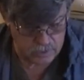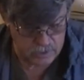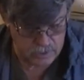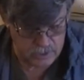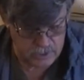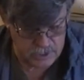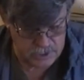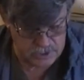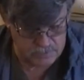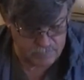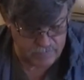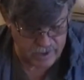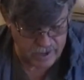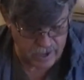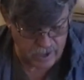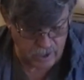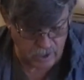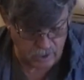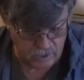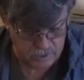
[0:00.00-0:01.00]

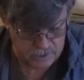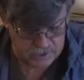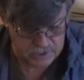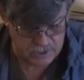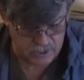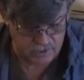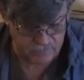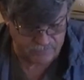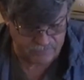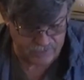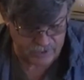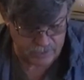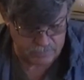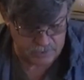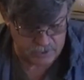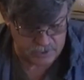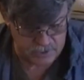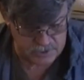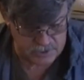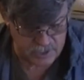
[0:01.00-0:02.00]
Ismael, son of
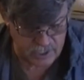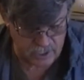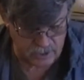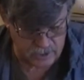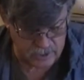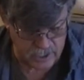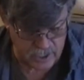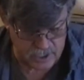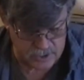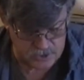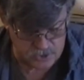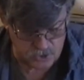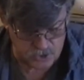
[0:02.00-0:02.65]
Fabius, Eleazar,